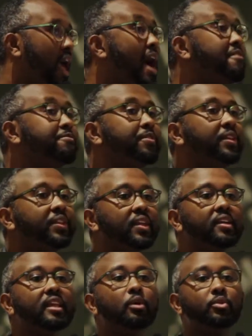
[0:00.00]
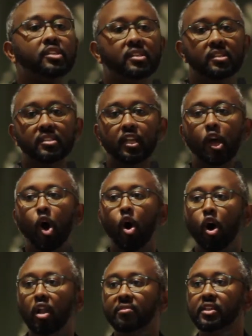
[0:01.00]
Everything that we see today,
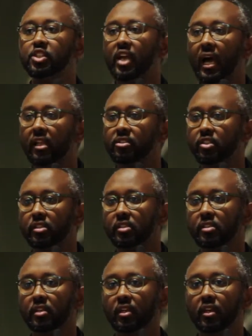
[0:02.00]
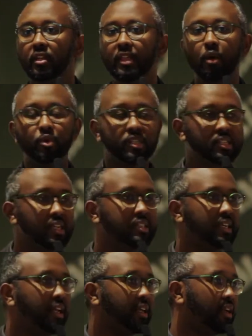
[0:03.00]
all of the challenges that we see
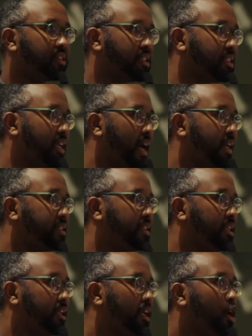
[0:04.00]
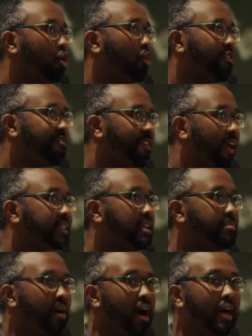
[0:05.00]
today in our society reflect
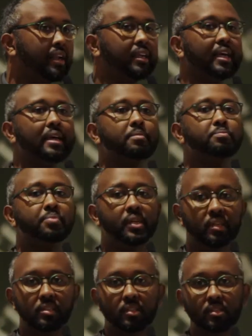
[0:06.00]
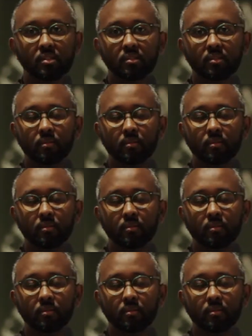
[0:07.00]
upon peace.